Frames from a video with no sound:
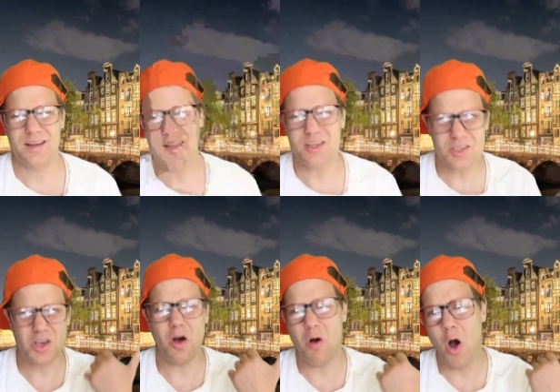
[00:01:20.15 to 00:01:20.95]
Can I
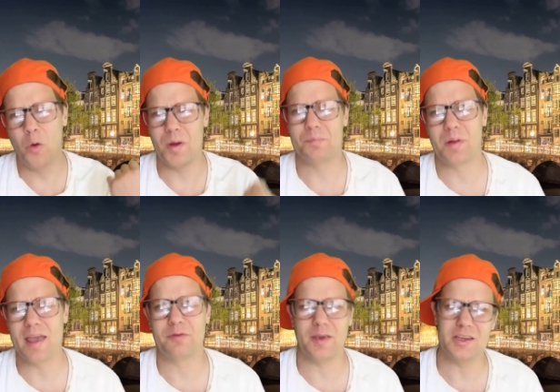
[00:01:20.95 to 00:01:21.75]
just go home and
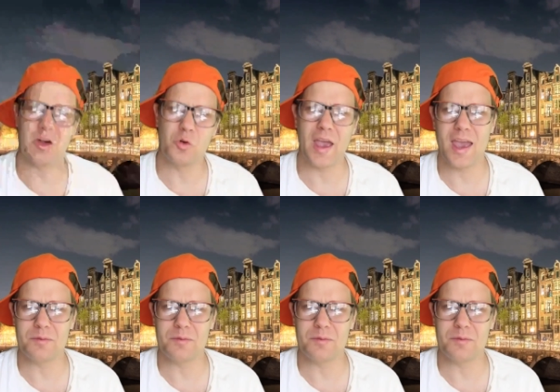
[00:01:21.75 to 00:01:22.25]
play video